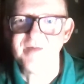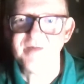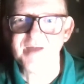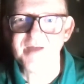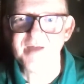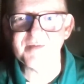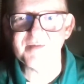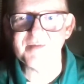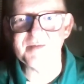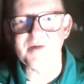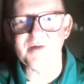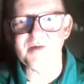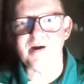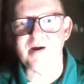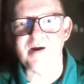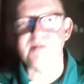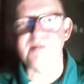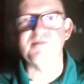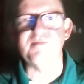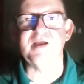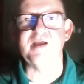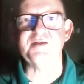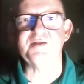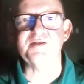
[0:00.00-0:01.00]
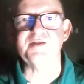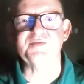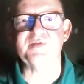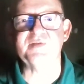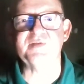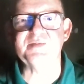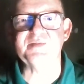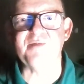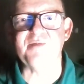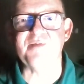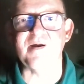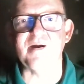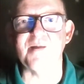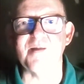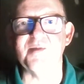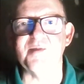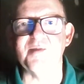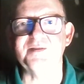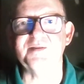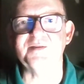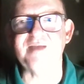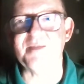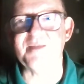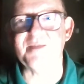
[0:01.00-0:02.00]
I'm on my arm. I'll just rest my arm
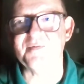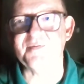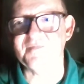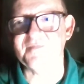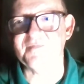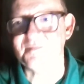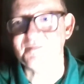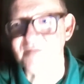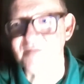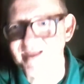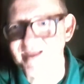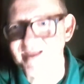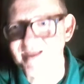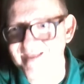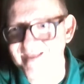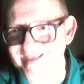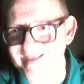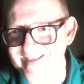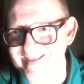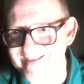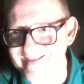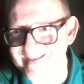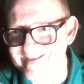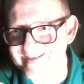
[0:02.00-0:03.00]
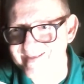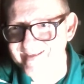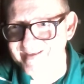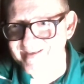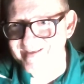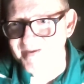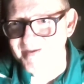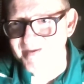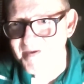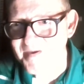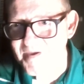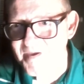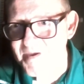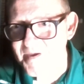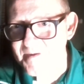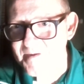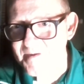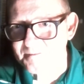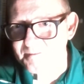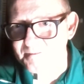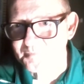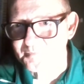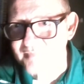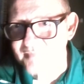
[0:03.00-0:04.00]
on top of him.
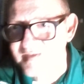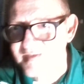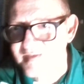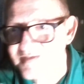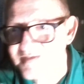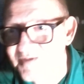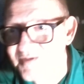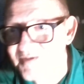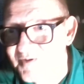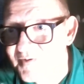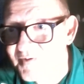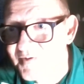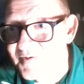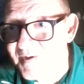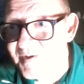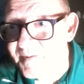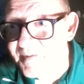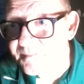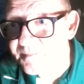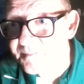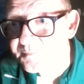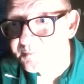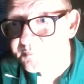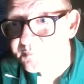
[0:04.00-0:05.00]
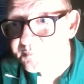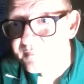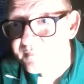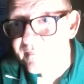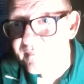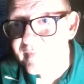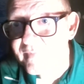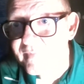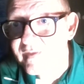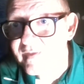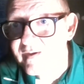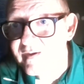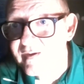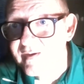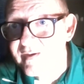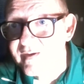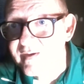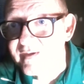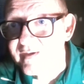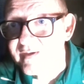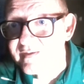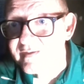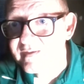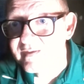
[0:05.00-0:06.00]
So,
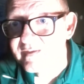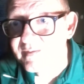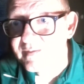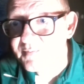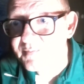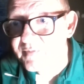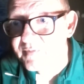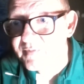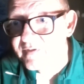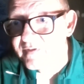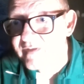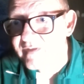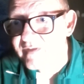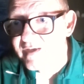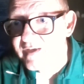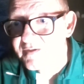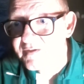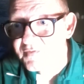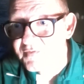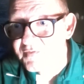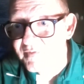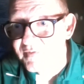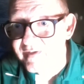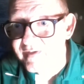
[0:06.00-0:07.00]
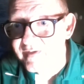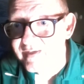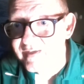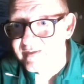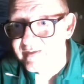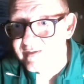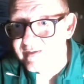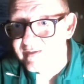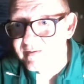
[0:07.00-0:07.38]
yep. Good night, Dwayne.